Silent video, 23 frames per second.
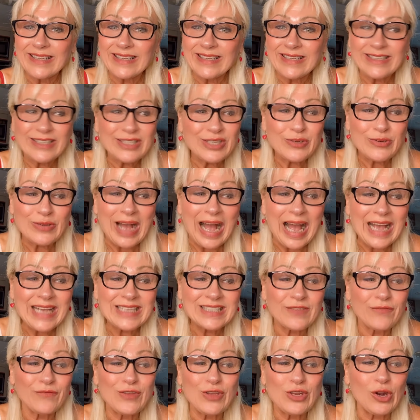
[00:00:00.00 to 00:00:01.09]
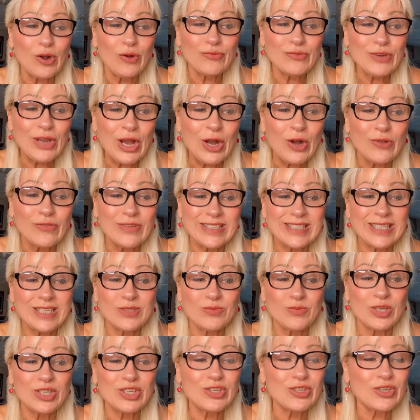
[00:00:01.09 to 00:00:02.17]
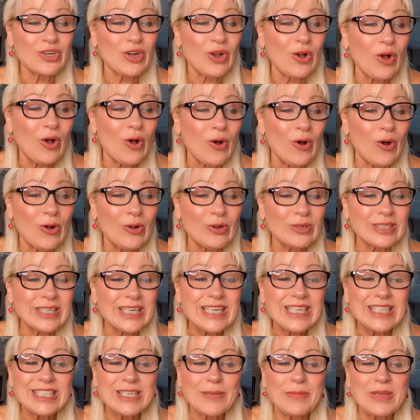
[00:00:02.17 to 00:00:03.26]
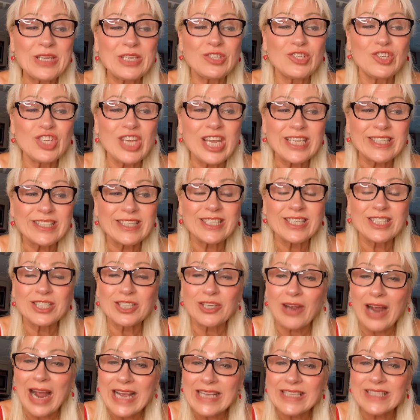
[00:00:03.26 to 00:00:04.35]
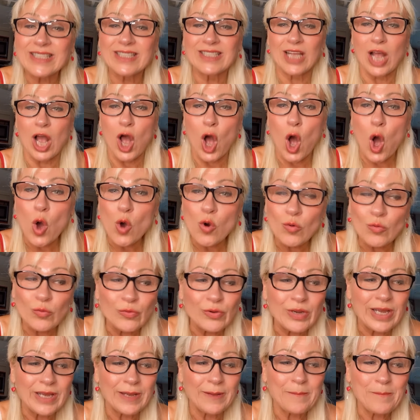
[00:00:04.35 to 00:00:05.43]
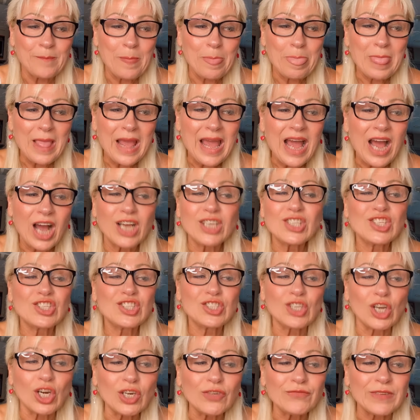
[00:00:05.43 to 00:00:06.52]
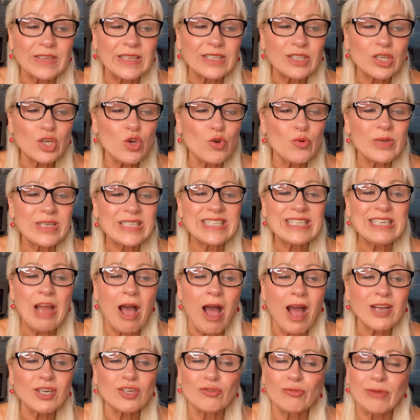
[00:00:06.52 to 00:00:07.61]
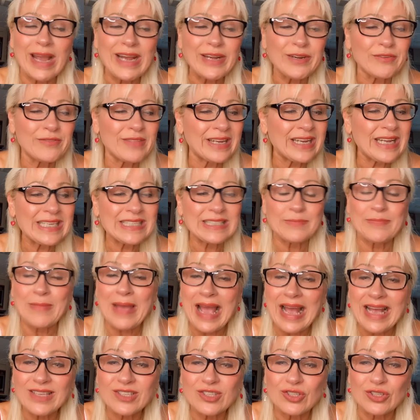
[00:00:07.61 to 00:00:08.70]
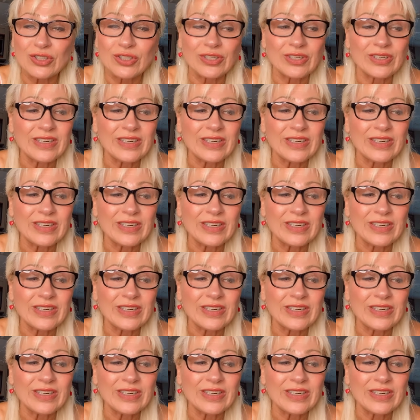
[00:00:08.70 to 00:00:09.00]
You guys, if you don't know, this is what you're called to be Jesus Christ's own. A servant who is not greater than his master,